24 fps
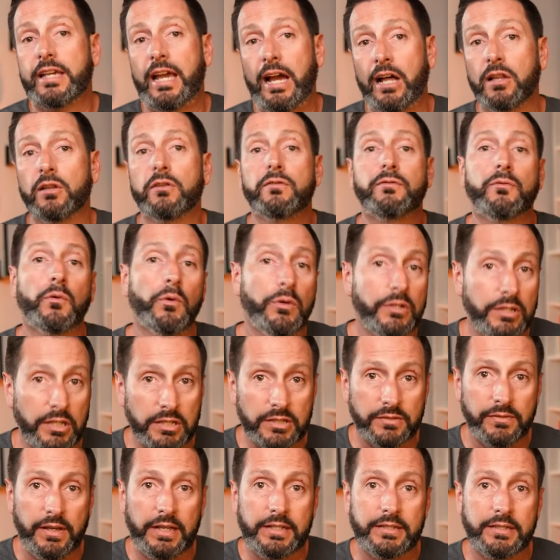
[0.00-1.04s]
California
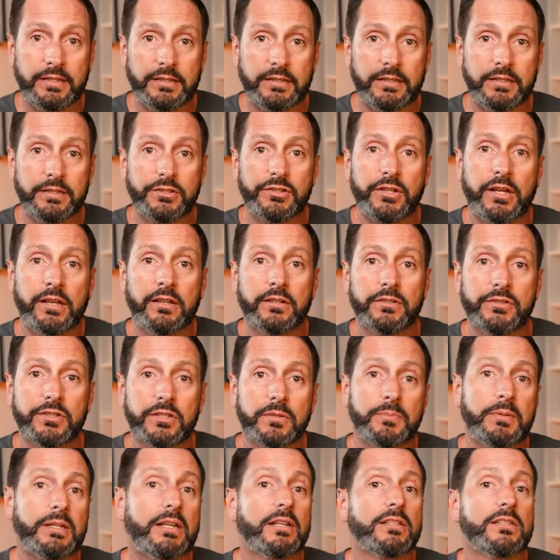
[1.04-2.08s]
is facing these
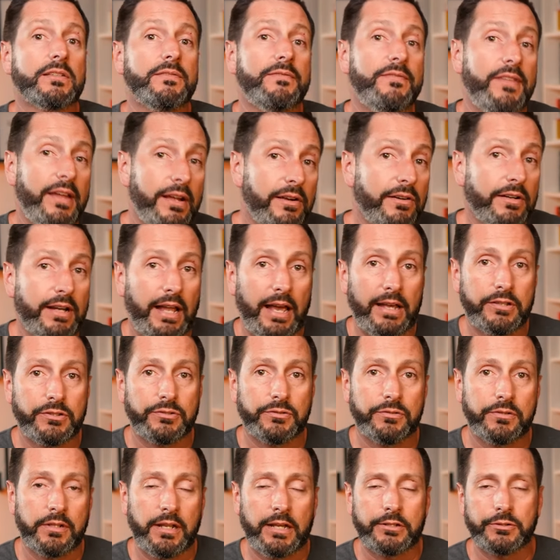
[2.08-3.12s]
challenges because of their nat
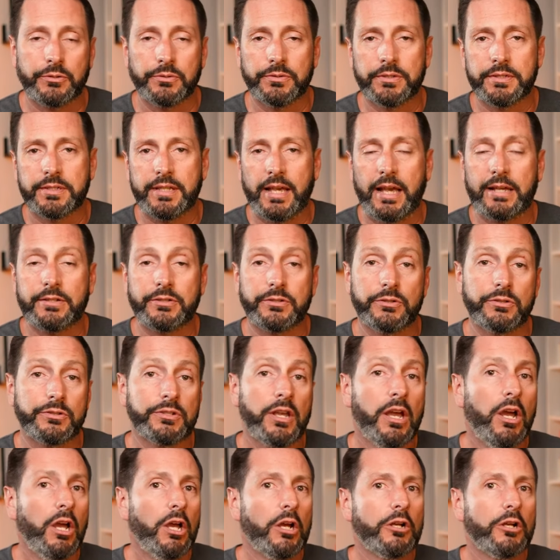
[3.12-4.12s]
natural disasters.